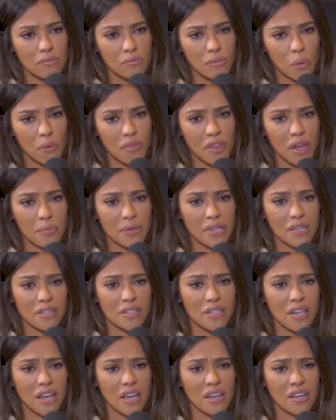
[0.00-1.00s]
but with that being
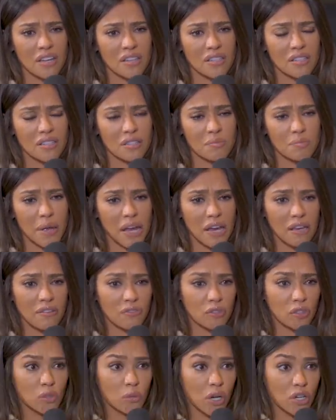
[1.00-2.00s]
said, it's
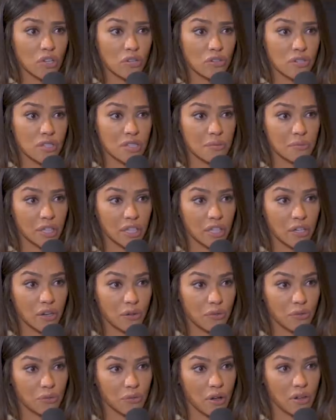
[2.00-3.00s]
painful to watch your sibling
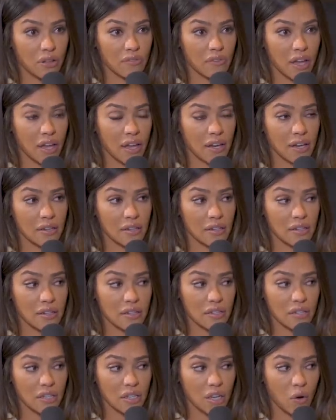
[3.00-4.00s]
go through all of that.
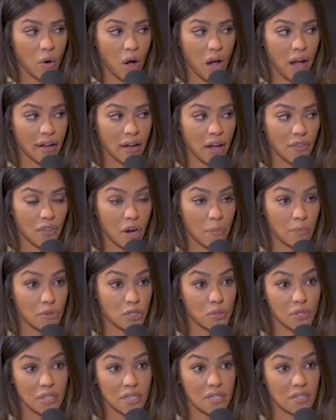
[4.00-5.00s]
And, you know, I got the
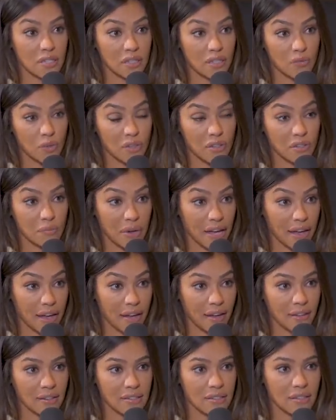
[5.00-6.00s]
opportunity to live with my
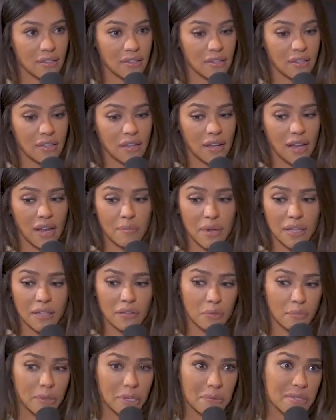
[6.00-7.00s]
aunt, and my
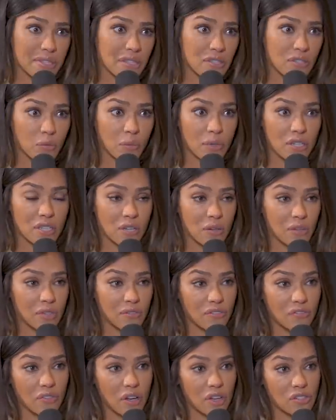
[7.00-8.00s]
little baby sister went to go
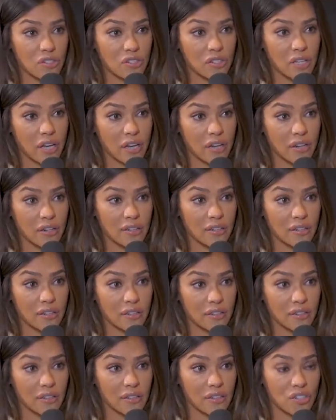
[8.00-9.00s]
live in foster care,
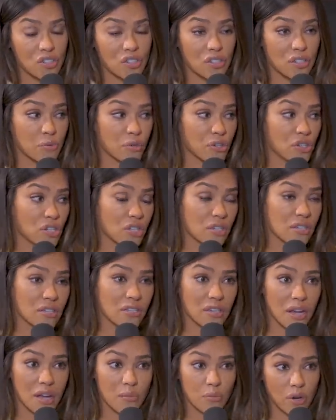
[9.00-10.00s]
and she's where she
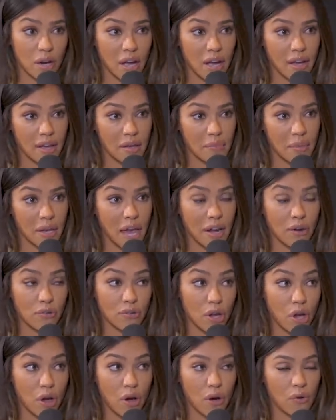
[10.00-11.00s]
is and I'm where I am. And I
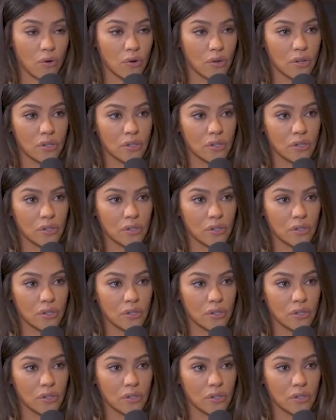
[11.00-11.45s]
don't know